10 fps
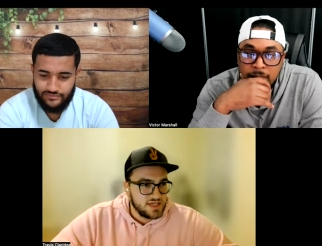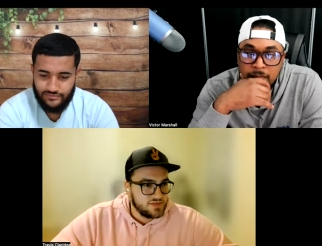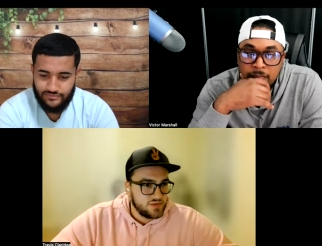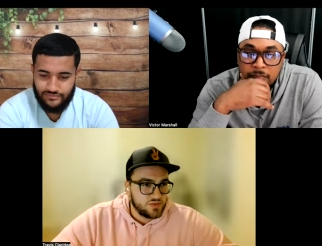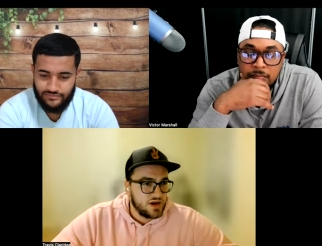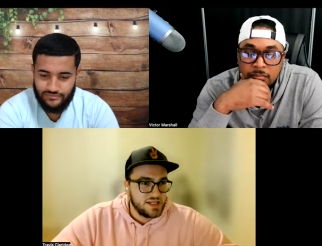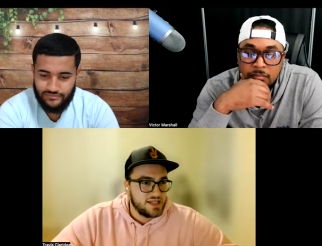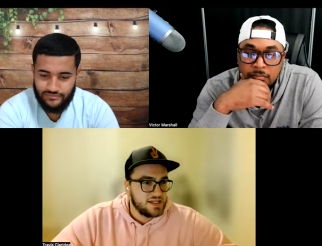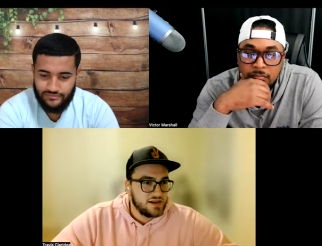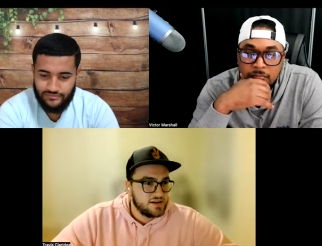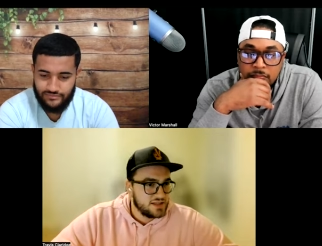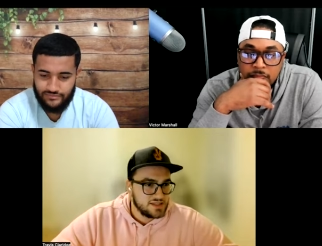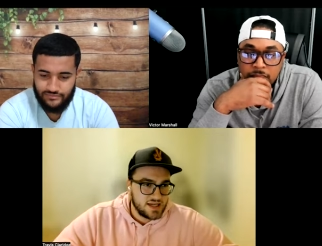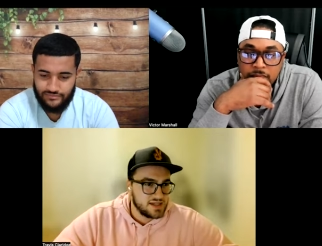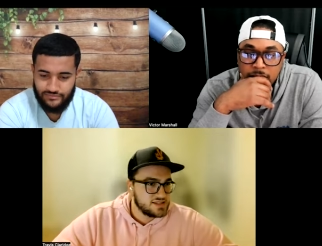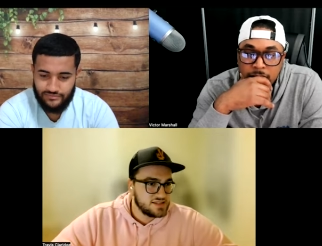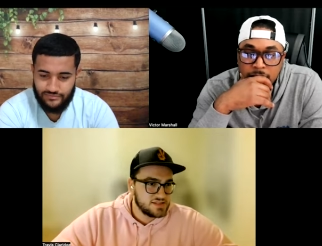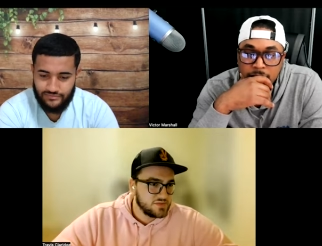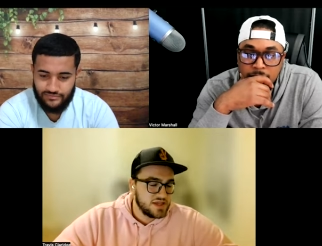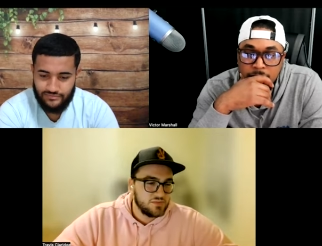Speaker 1: he ever brought in. He's got a
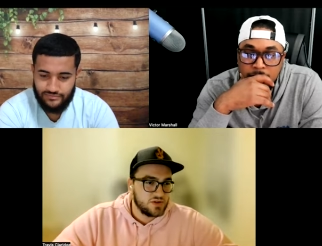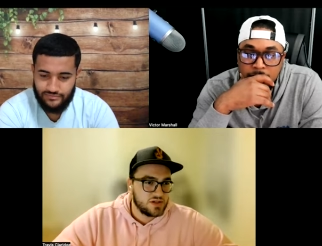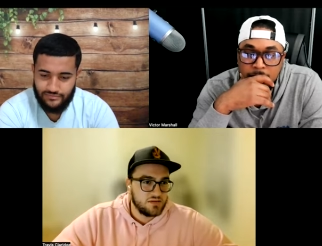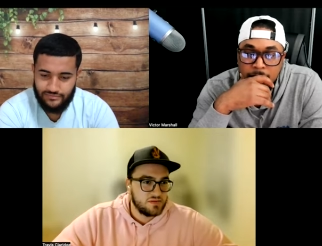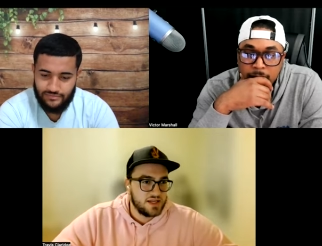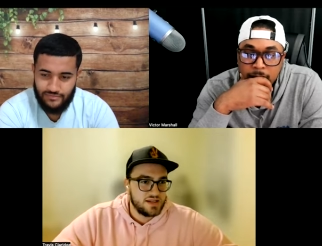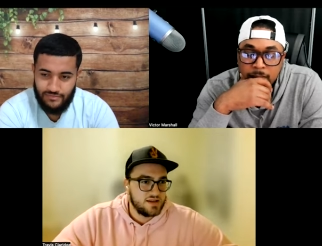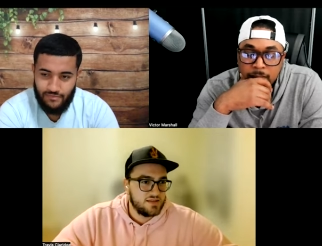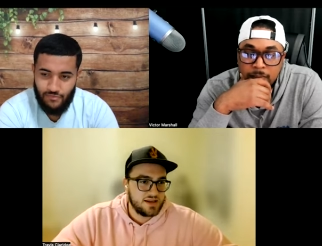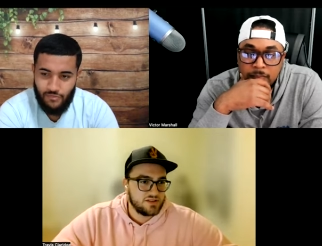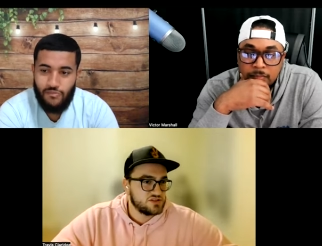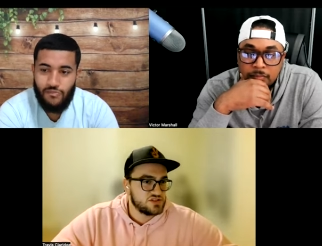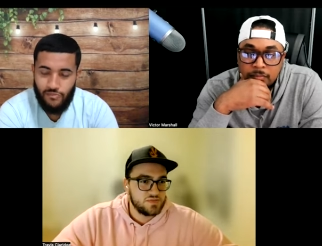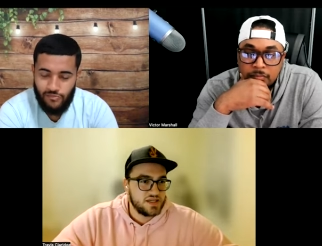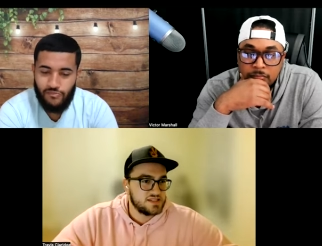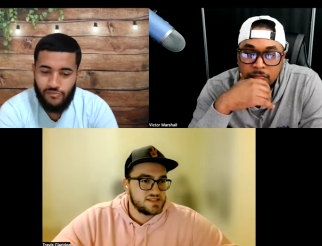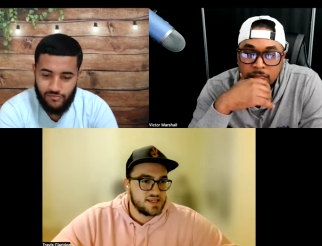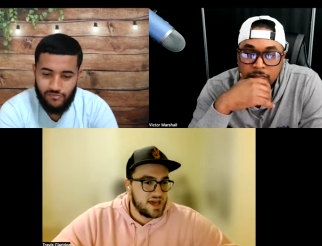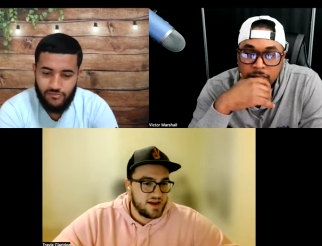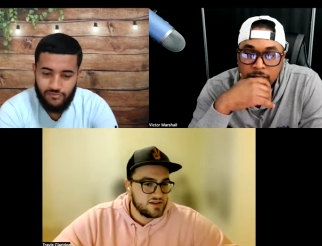tons of people coming in and like they're just being
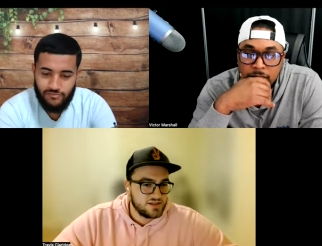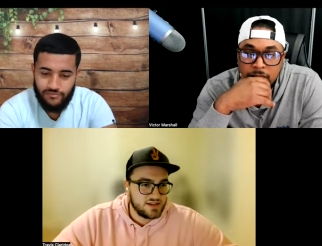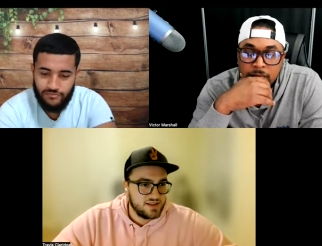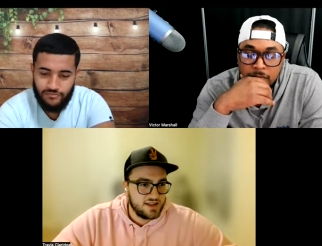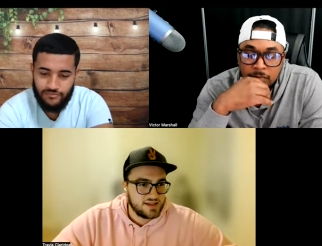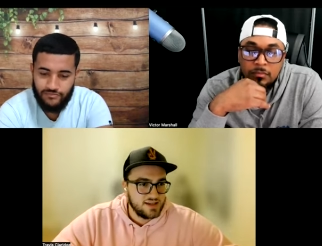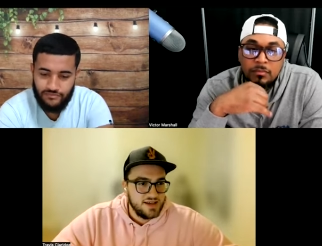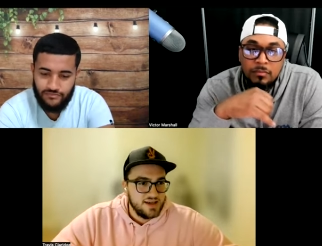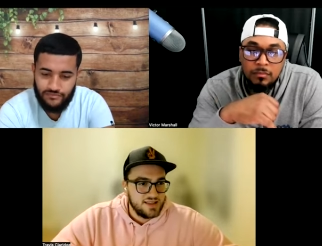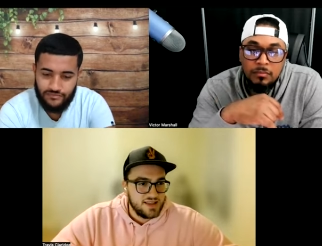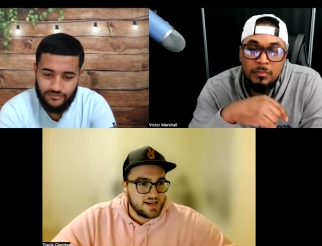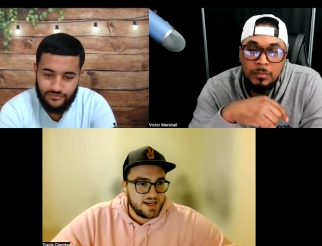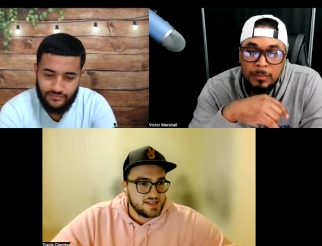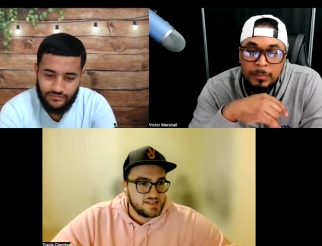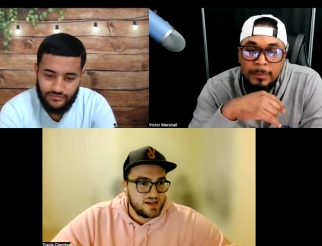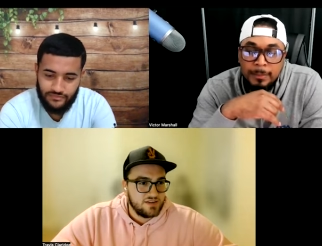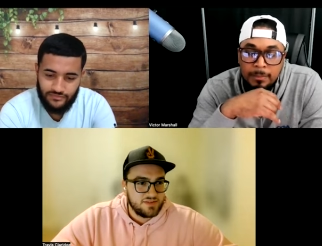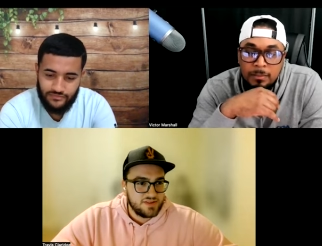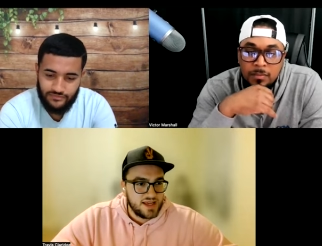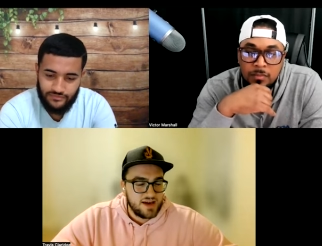scared and like, that kind of stuff,
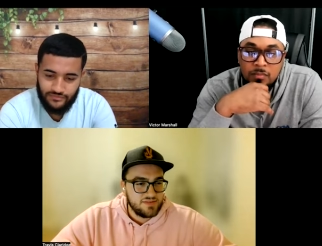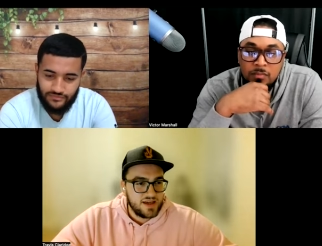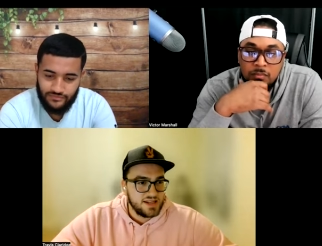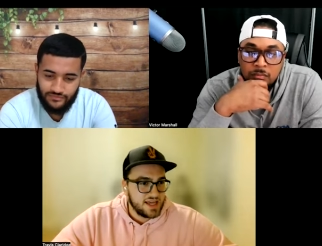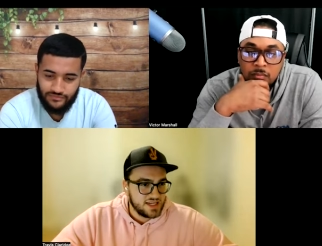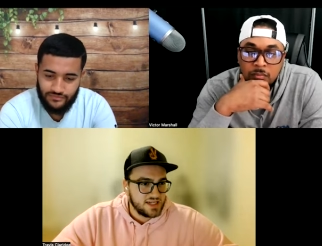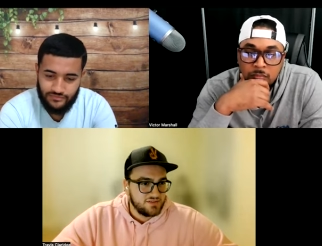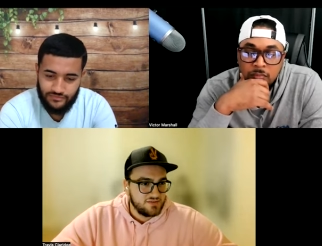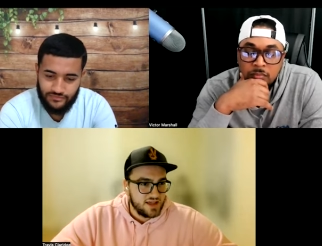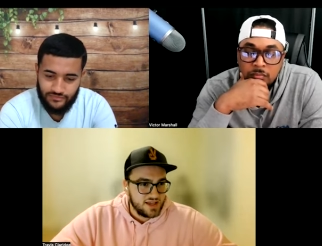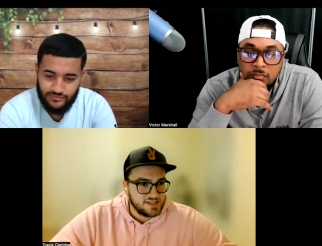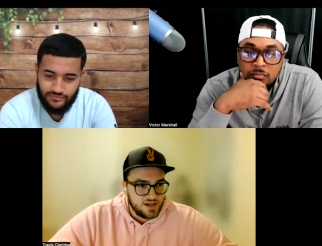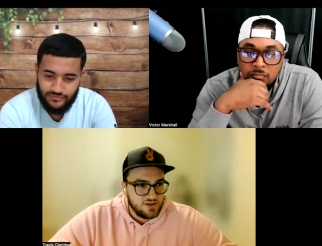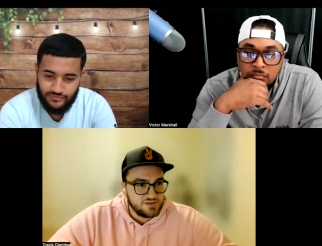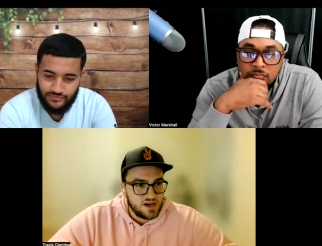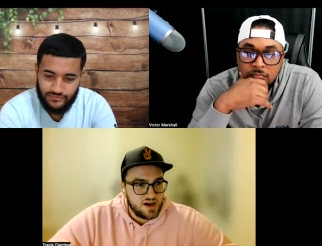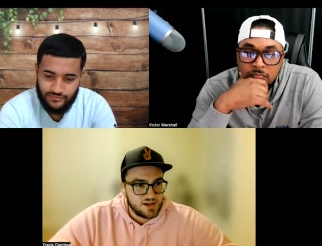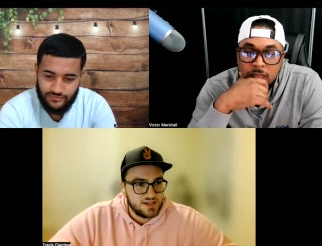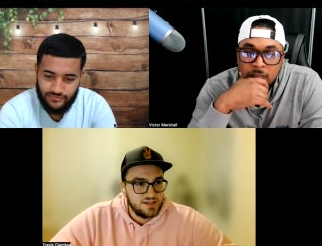and they have that negative like self-talk,